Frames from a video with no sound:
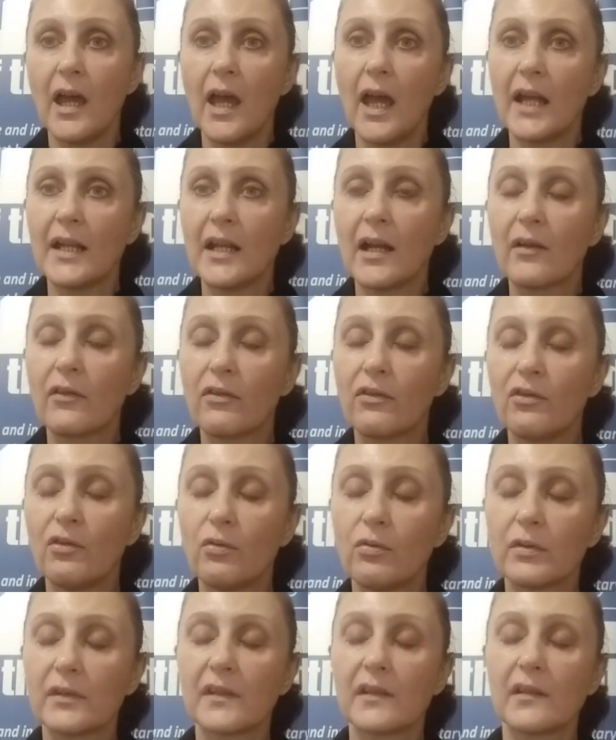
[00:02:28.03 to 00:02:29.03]
and our
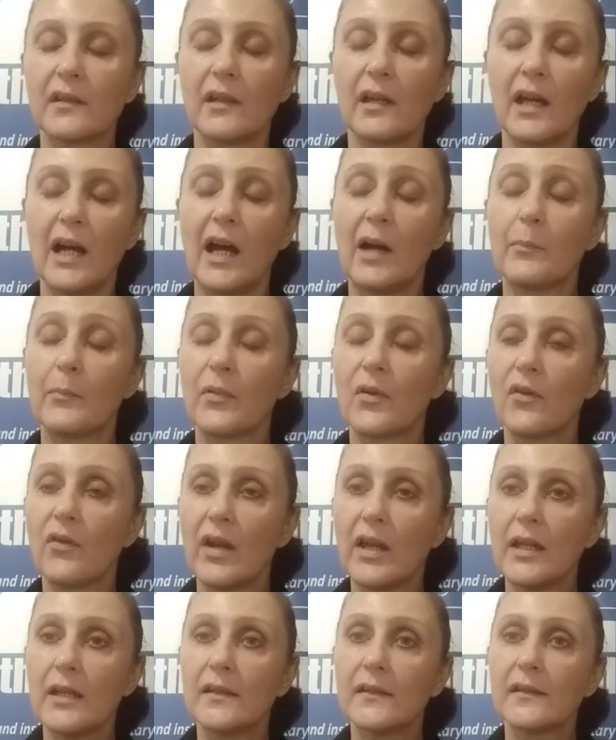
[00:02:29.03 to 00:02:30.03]
thoughts, our
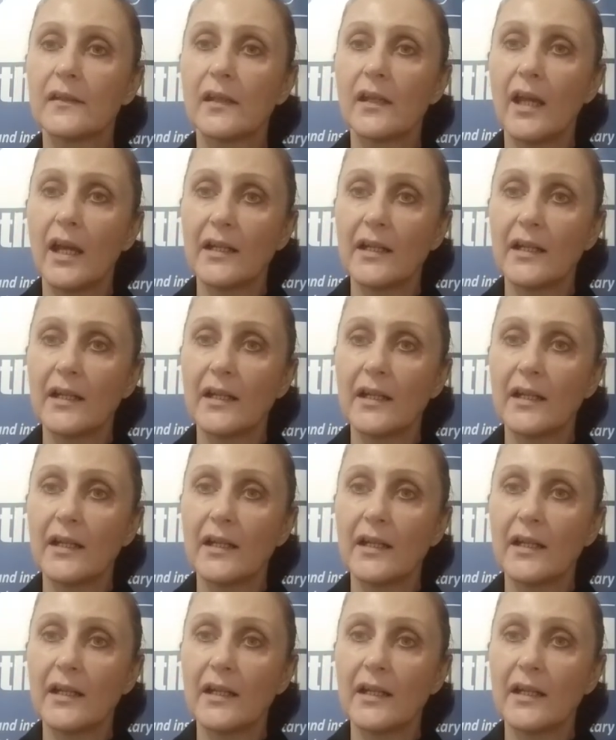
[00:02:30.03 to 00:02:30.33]
prayers,